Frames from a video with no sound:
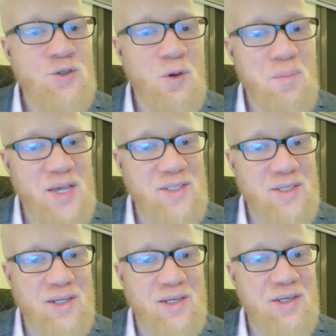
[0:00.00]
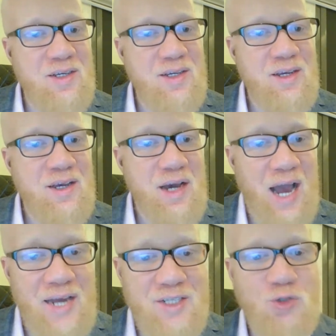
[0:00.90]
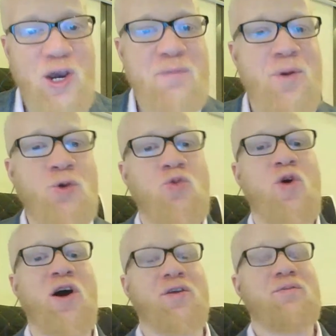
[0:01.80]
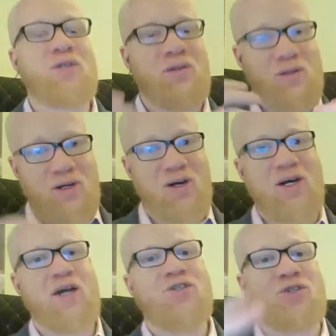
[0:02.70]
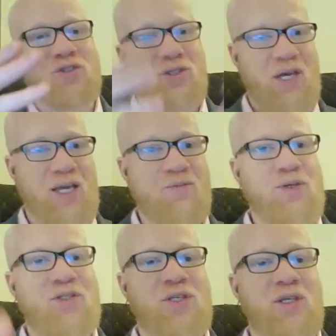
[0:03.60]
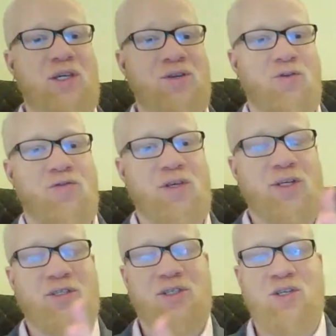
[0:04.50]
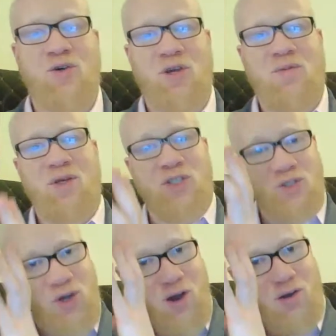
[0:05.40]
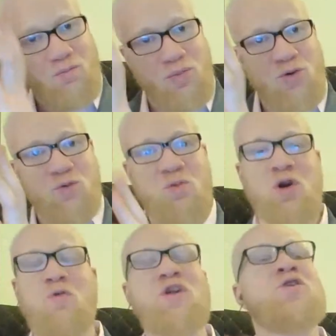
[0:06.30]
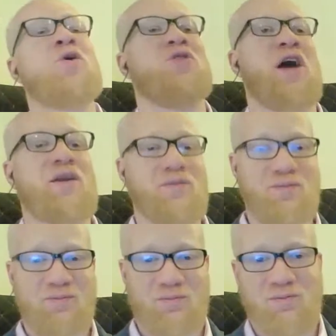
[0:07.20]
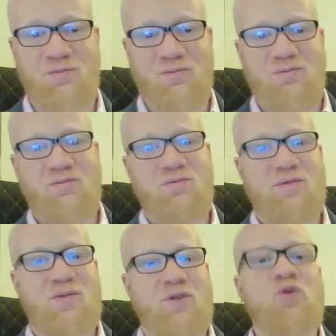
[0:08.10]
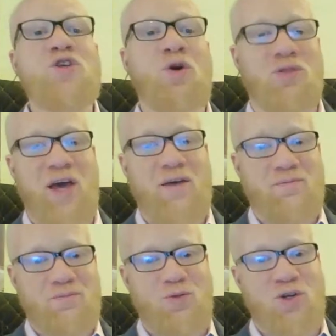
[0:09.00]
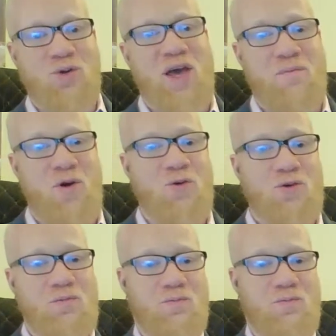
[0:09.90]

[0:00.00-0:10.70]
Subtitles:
So basically, I describe mode one, unconscious, NPC, in your feelings, in your image and talk. Boom, we know that. We know that. We know that mode.